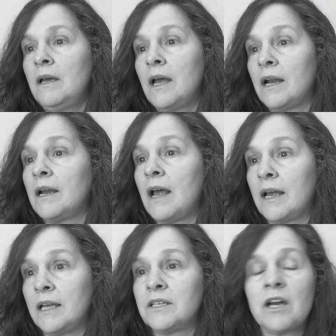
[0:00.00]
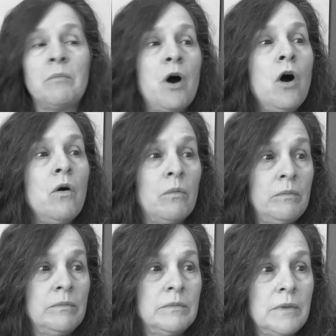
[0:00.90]
and get to come
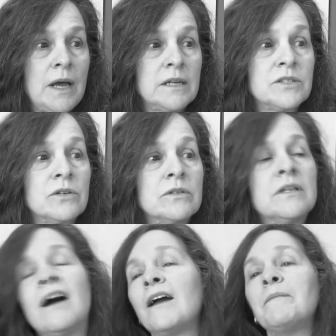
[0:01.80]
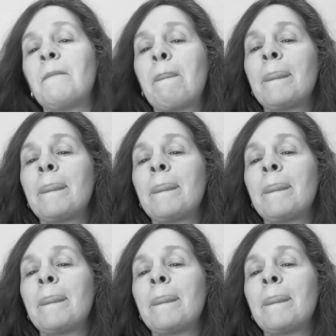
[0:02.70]
home at a certain time.